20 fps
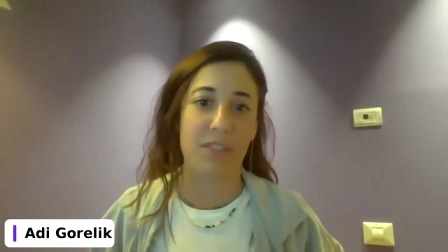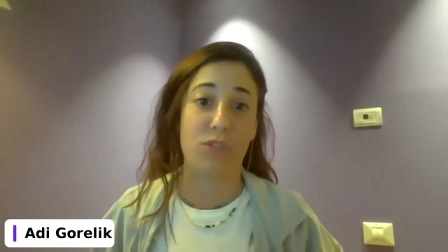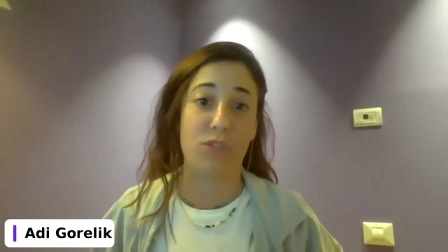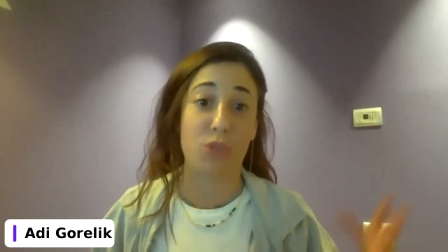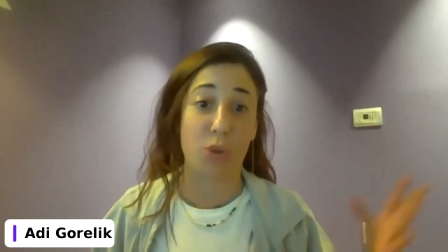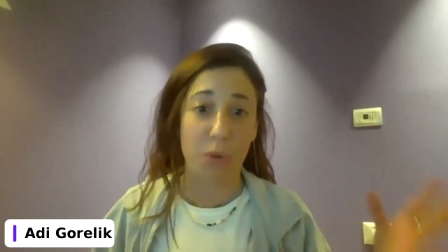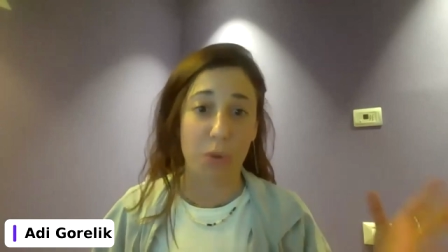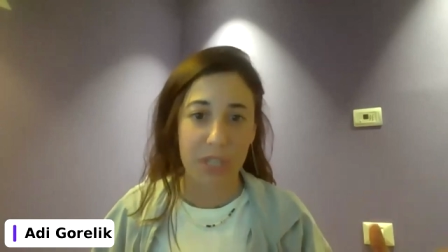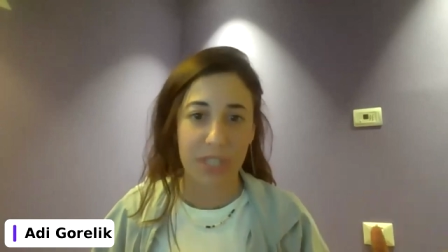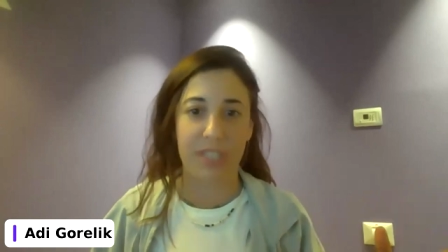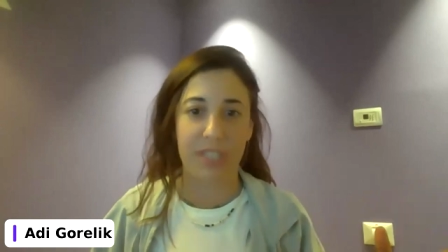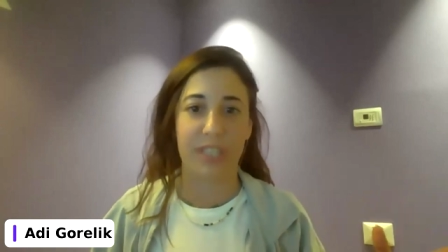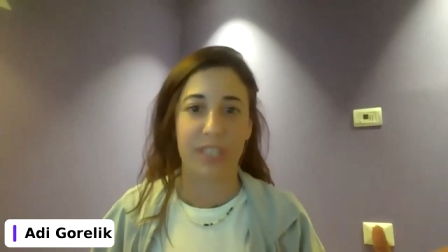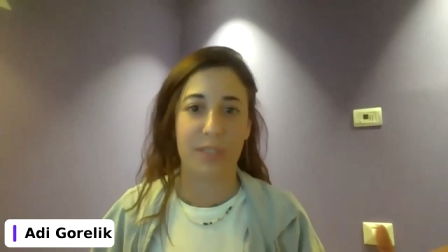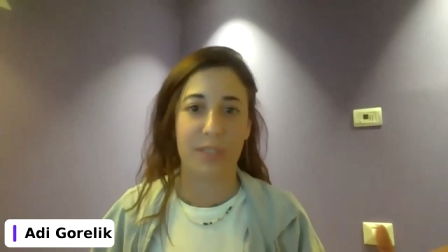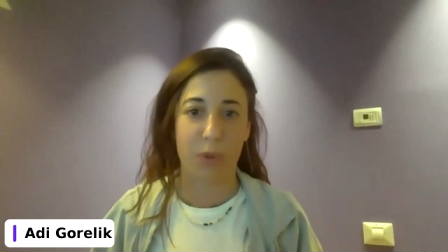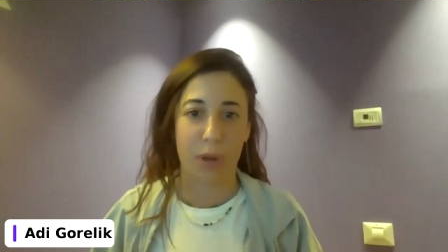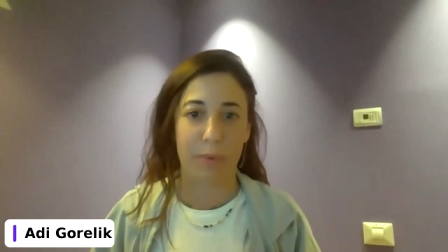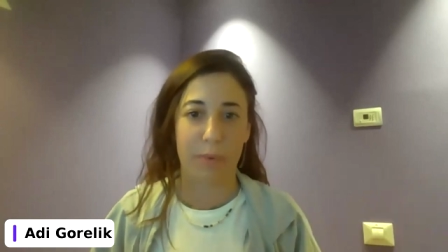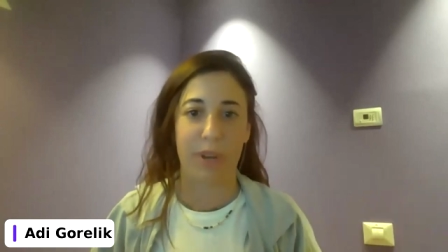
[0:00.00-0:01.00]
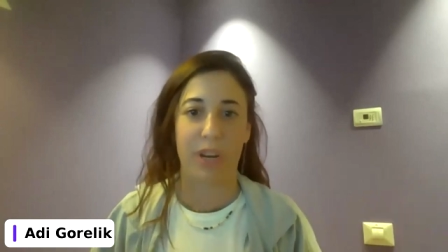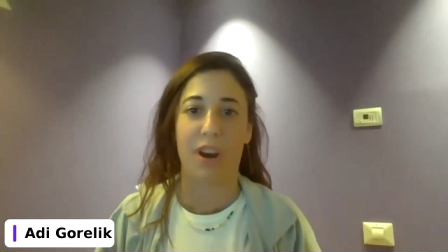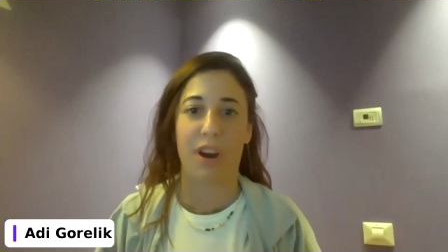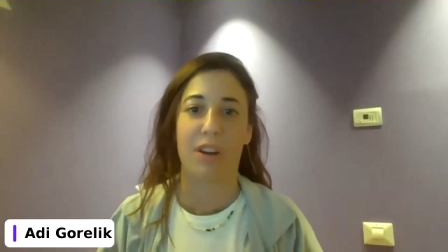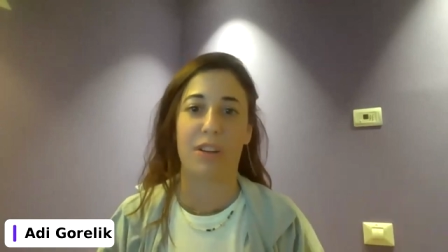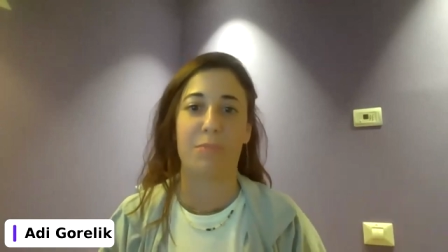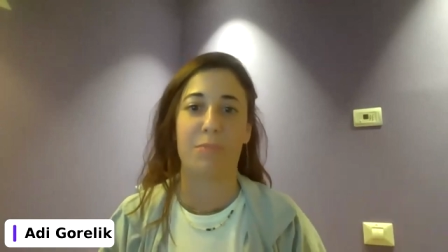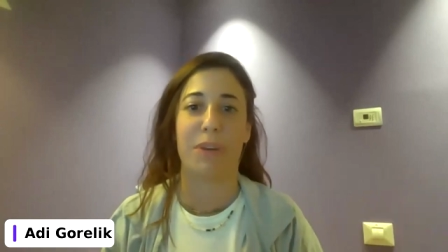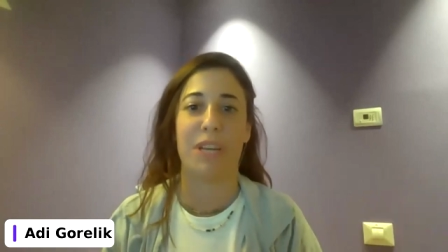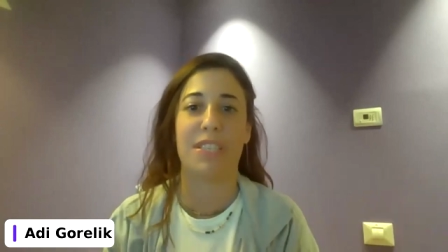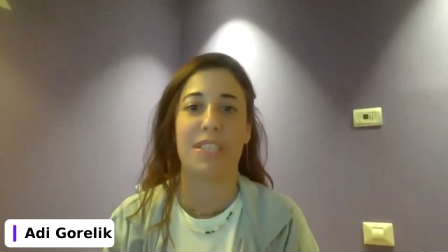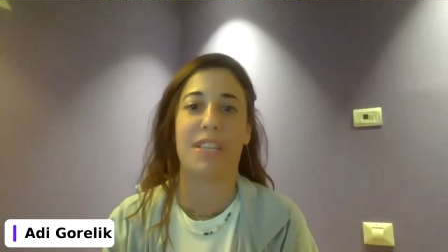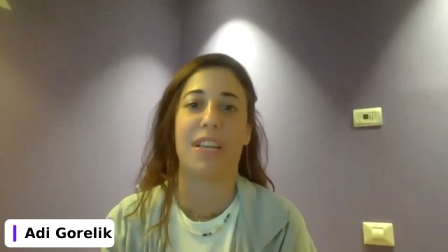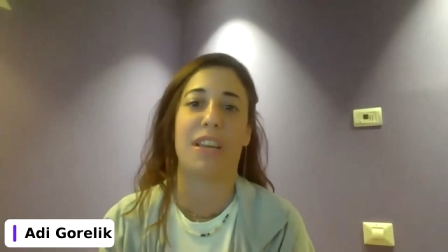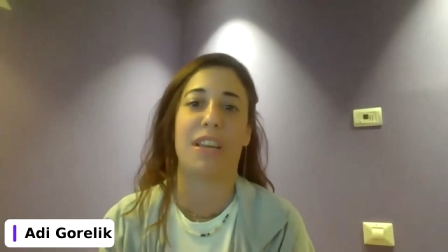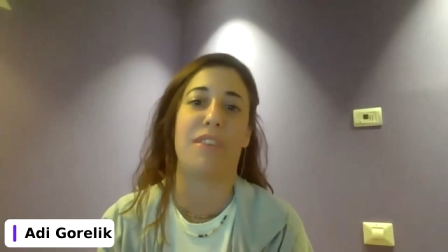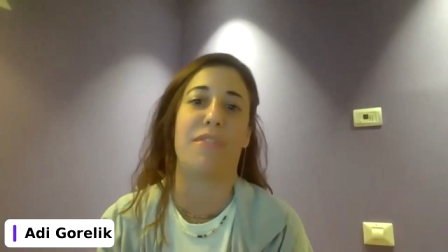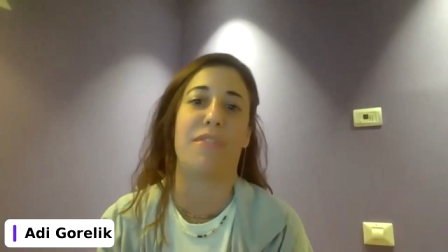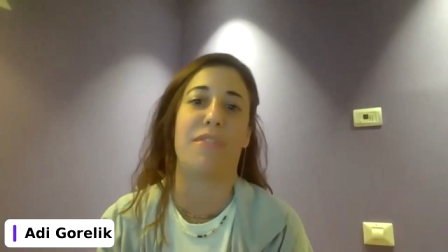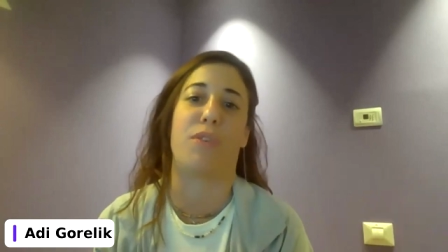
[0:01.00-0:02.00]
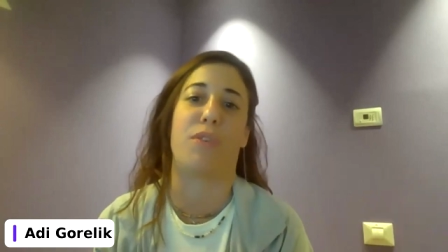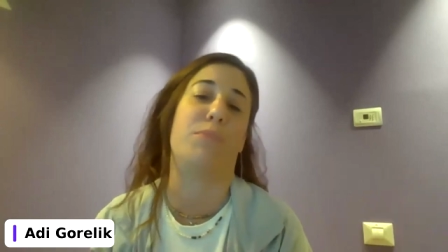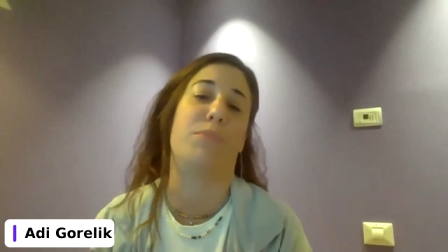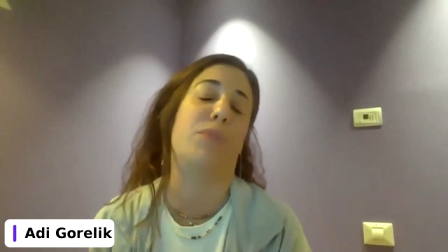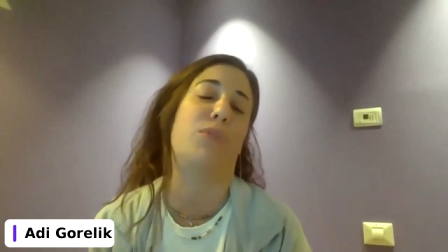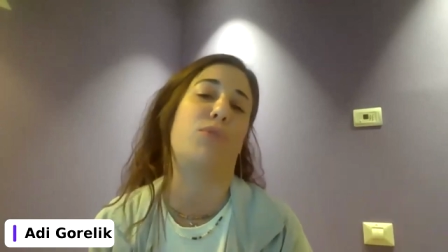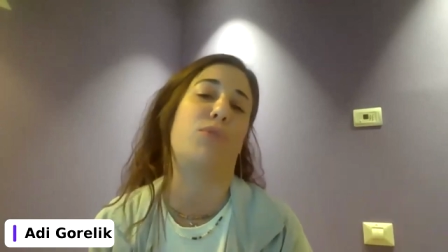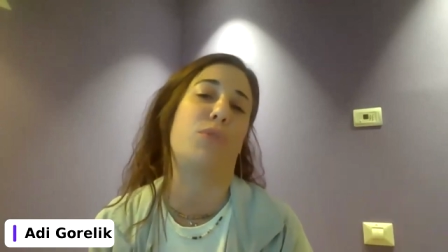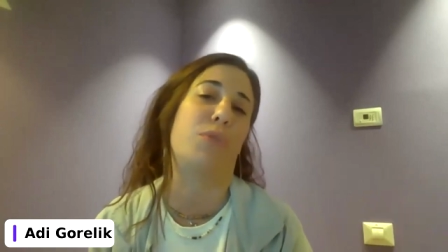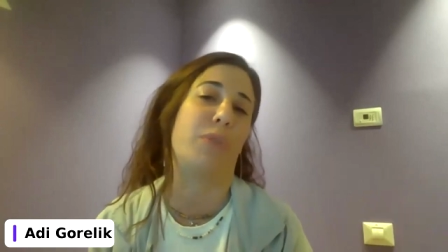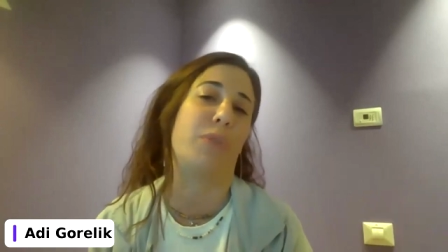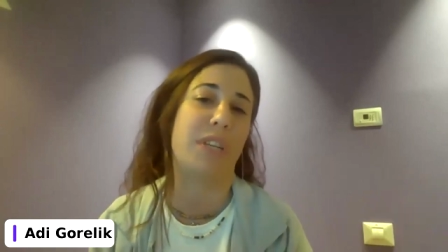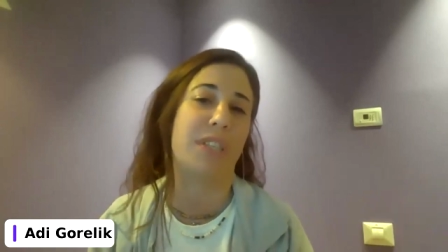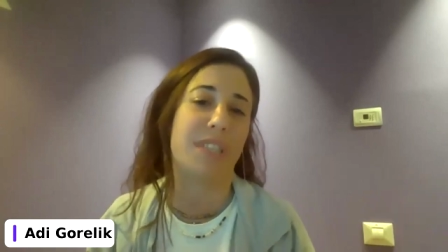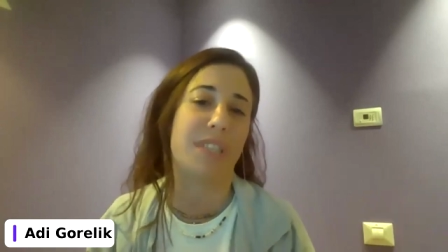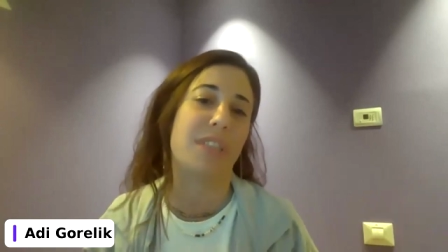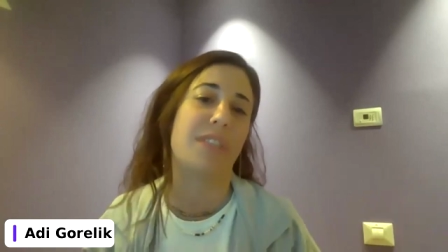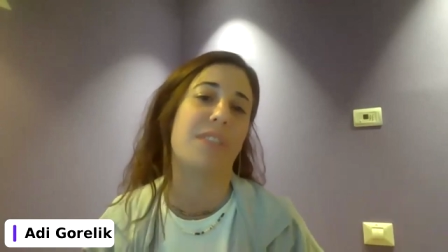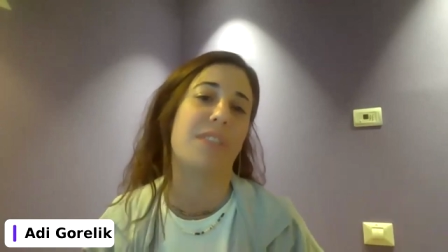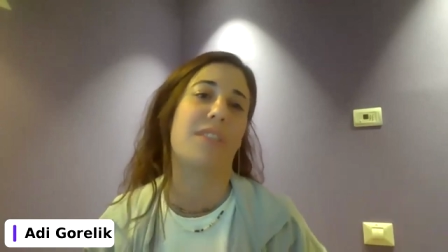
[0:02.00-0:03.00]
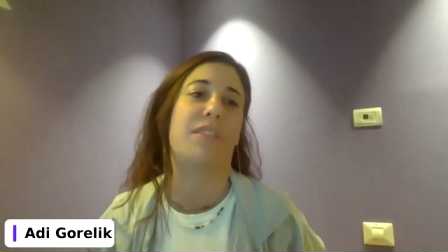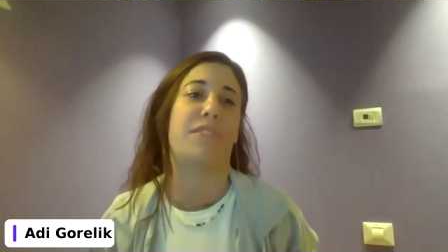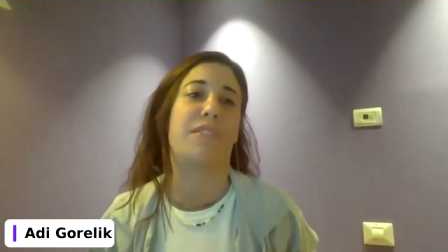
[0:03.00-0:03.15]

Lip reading: towards this webinar, basically from two reasons.